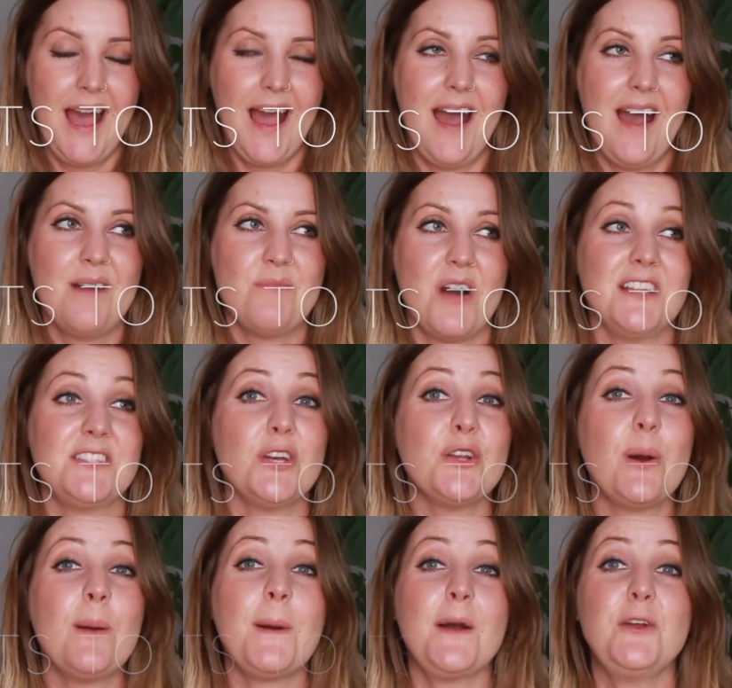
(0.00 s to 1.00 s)
I
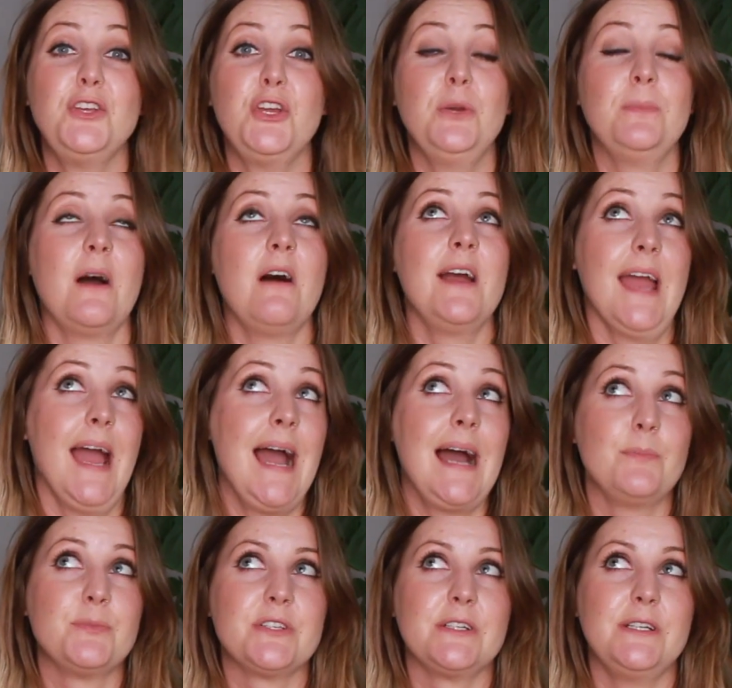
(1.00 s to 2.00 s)
don't know about you, but I
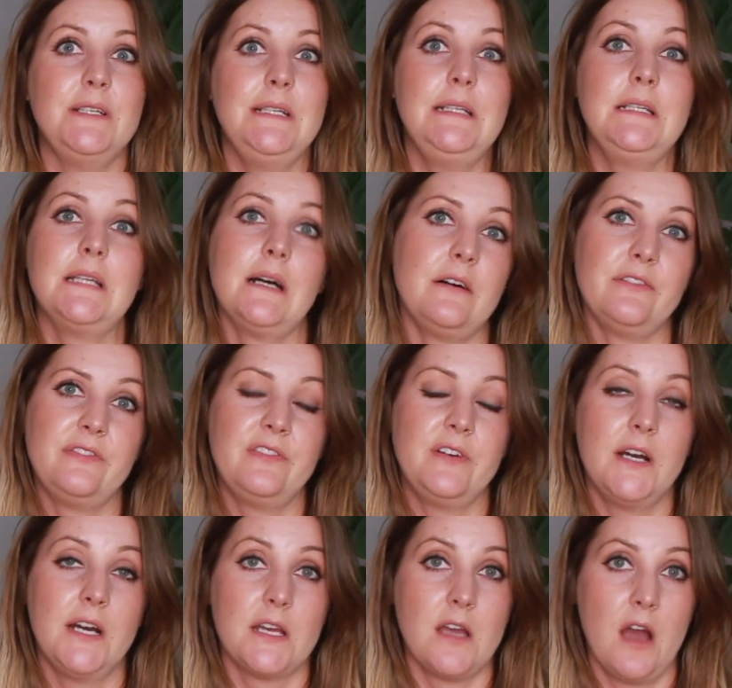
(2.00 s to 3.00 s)
absolutely love
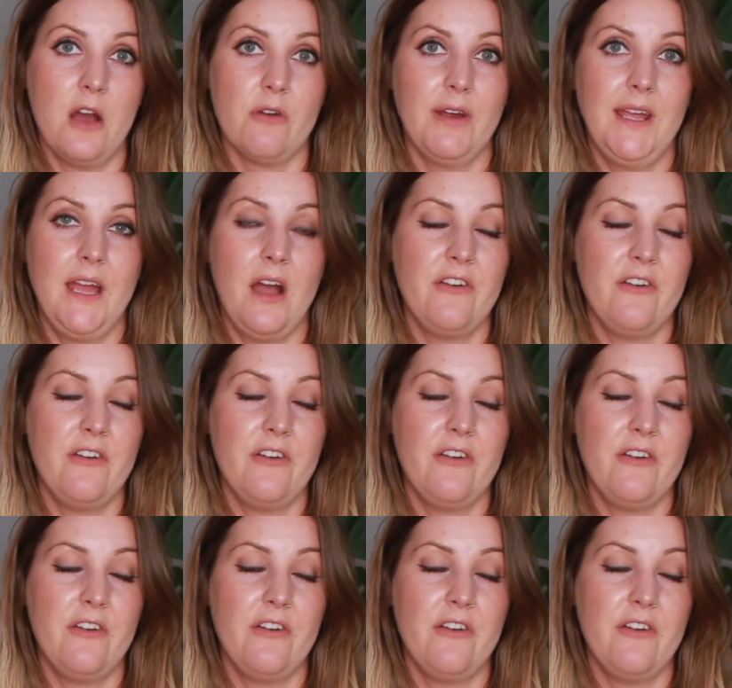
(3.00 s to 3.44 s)
a curry.